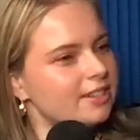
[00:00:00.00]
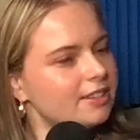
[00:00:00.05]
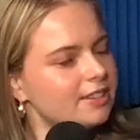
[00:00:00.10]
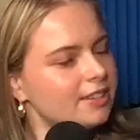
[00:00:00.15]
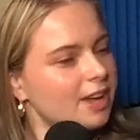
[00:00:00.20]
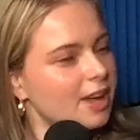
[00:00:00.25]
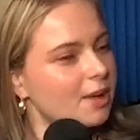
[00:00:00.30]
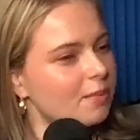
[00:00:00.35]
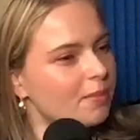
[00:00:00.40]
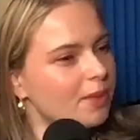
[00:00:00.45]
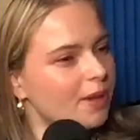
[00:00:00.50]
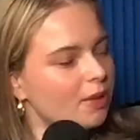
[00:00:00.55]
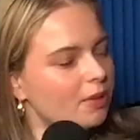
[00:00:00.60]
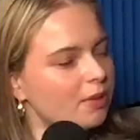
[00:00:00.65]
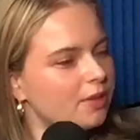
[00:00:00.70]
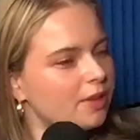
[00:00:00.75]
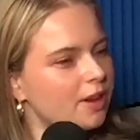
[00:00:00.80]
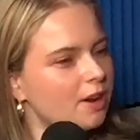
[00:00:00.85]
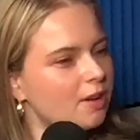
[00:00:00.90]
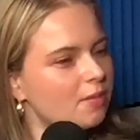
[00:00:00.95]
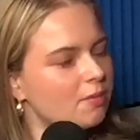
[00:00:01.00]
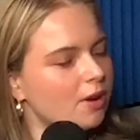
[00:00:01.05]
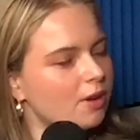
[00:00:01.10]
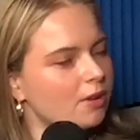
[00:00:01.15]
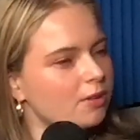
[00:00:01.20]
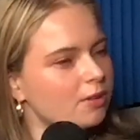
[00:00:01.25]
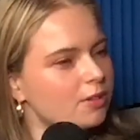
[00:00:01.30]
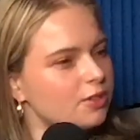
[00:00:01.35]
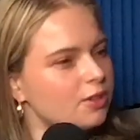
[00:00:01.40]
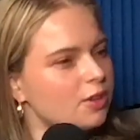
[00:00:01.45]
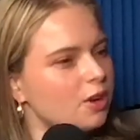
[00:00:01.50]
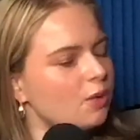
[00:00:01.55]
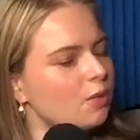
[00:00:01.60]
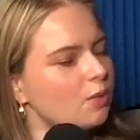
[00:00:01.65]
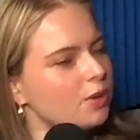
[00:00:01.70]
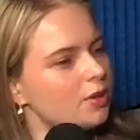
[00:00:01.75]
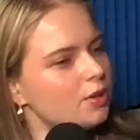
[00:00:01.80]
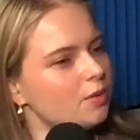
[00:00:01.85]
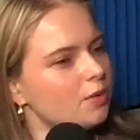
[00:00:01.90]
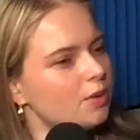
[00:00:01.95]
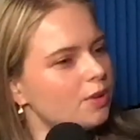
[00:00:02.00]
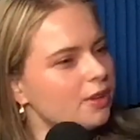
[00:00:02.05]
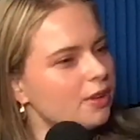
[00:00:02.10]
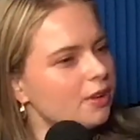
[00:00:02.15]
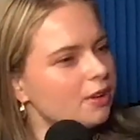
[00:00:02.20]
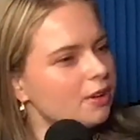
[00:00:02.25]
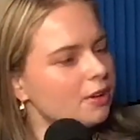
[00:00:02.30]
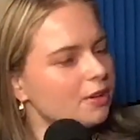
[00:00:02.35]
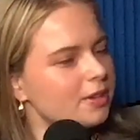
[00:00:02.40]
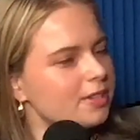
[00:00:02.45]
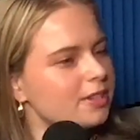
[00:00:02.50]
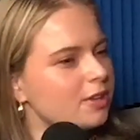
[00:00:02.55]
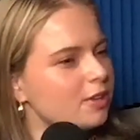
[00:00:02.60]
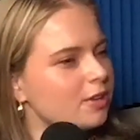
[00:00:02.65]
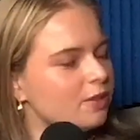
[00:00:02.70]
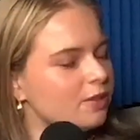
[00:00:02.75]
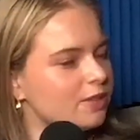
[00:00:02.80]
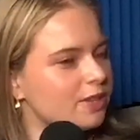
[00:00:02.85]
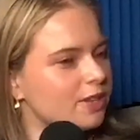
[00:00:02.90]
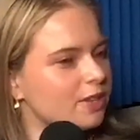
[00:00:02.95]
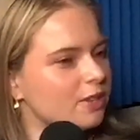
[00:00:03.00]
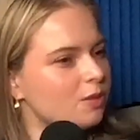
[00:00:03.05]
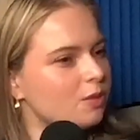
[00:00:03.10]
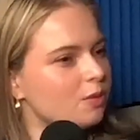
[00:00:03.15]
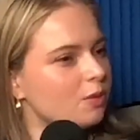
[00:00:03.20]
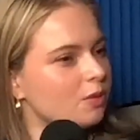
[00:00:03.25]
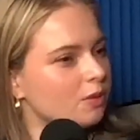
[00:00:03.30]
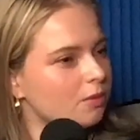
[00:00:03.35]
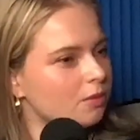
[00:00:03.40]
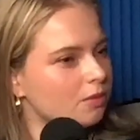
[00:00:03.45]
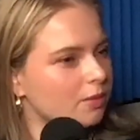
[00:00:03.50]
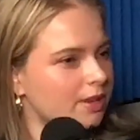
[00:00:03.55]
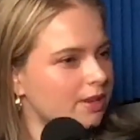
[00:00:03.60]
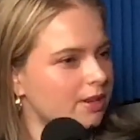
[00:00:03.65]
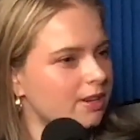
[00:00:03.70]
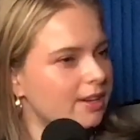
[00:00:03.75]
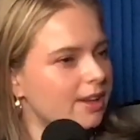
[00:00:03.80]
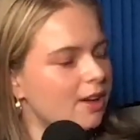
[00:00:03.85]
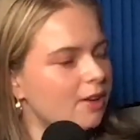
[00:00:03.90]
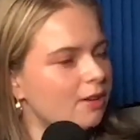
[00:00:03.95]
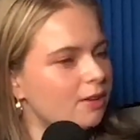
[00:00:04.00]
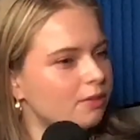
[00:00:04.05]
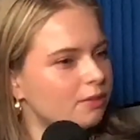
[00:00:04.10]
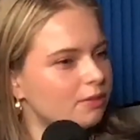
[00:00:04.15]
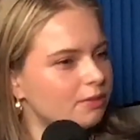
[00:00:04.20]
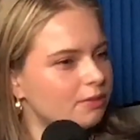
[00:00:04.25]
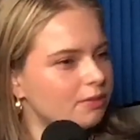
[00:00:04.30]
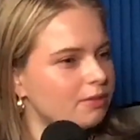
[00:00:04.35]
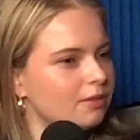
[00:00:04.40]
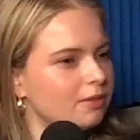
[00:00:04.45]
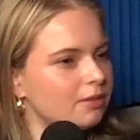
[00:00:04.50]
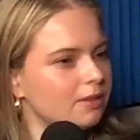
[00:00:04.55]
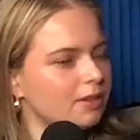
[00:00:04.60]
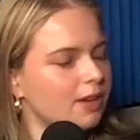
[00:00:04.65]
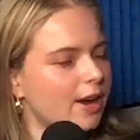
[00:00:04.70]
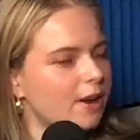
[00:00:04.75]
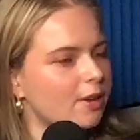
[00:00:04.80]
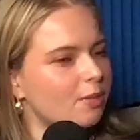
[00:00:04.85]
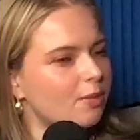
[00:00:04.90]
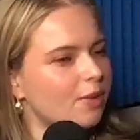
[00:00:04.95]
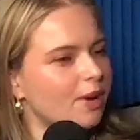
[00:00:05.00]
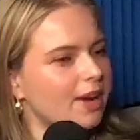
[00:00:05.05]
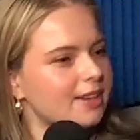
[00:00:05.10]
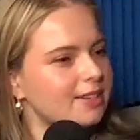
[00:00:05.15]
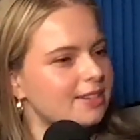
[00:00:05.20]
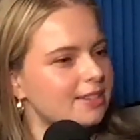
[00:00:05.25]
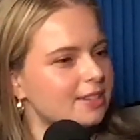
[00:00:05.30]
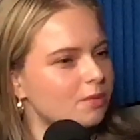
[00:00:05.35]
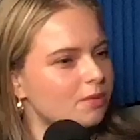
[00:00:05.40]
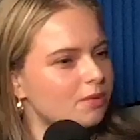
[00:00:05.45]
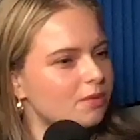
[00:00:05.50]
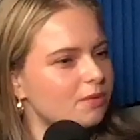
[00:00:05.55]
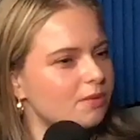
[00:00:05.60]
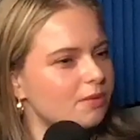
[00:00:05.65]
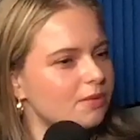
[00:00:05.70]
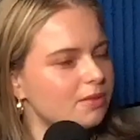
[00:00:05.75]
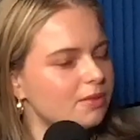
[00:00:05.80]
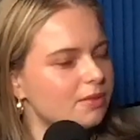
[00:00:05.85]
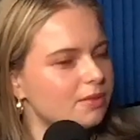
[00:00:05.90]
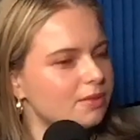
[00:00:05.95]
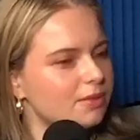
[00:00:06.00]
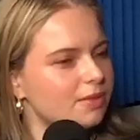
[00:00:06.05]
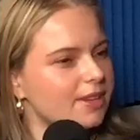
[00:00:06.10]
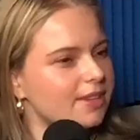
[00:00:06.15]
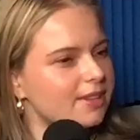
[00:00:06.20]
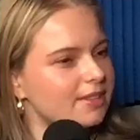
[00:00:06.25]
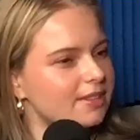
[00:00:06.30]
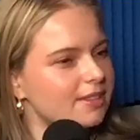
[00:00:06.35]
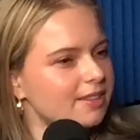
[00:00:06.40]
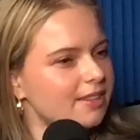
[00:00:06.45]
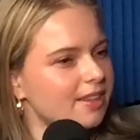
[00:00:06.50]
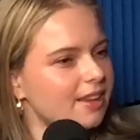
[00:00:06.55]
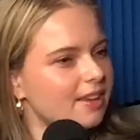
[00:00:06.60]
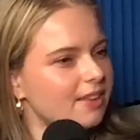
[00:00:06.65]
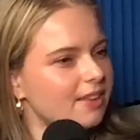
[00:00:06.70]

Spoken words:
type healthcare model start when you were younger? Because I know you said you were in and out of chiropractic, things like that.